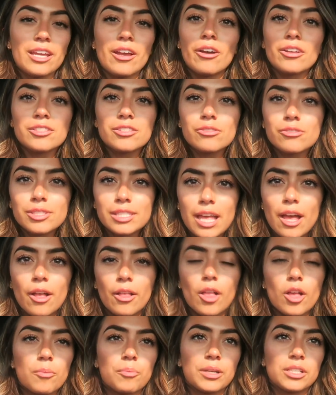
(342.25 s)
They also
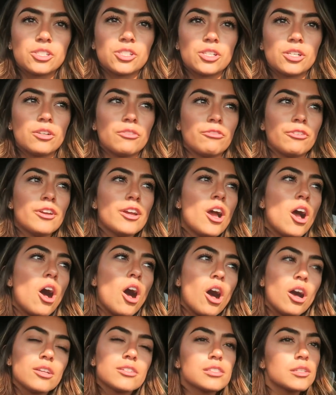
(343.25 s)
sell a bunch of
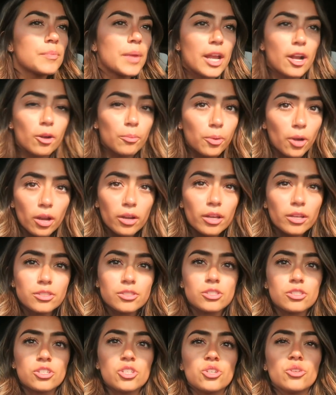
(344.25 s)
awesome hair
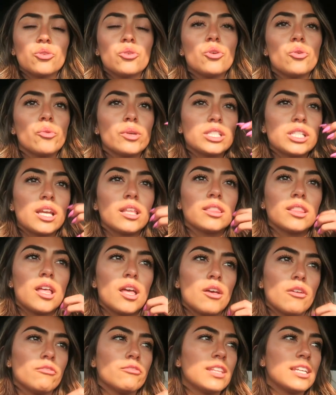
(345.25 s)
products too, which I
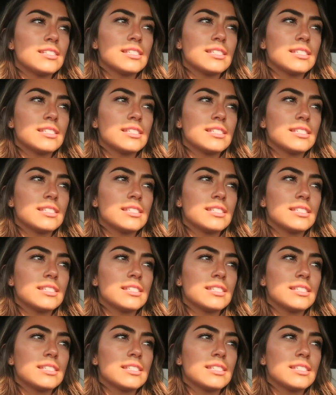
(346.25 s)
love.